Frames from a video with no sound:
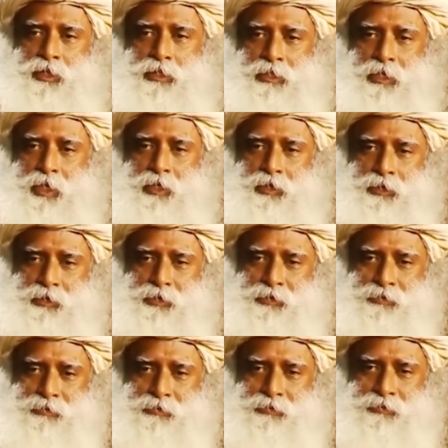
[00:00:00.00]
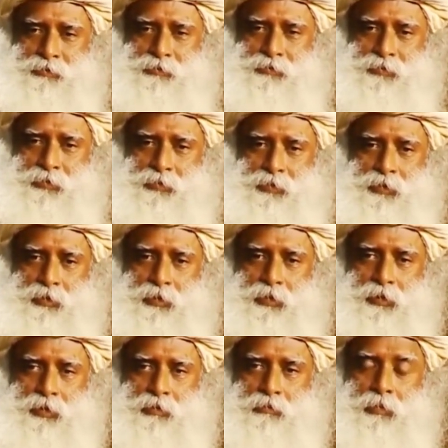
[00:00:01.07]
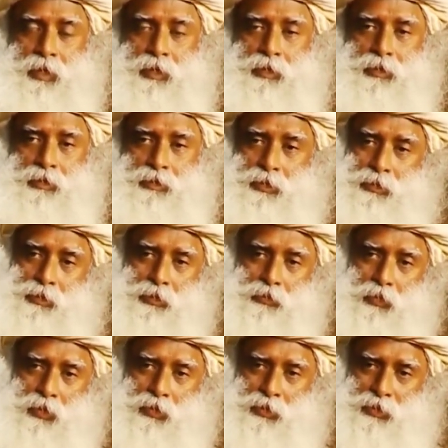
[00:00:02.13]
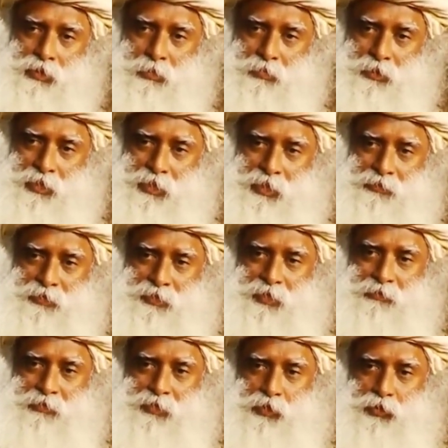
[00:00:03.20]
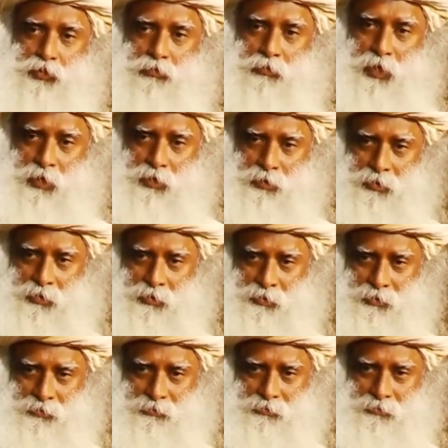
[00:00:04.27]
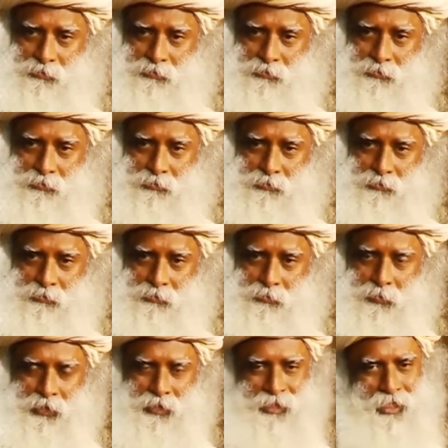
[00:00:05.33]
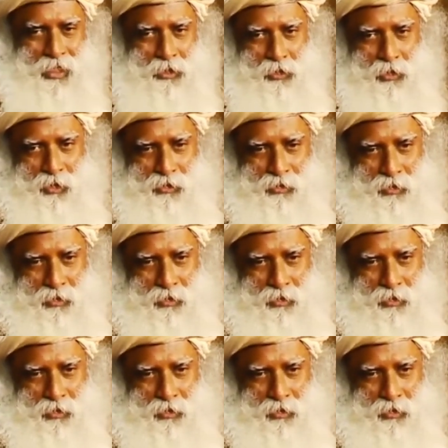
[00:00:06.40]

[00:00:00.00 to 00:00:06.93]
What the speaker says: this, that, but just the water subject is for 72 marks. Naturally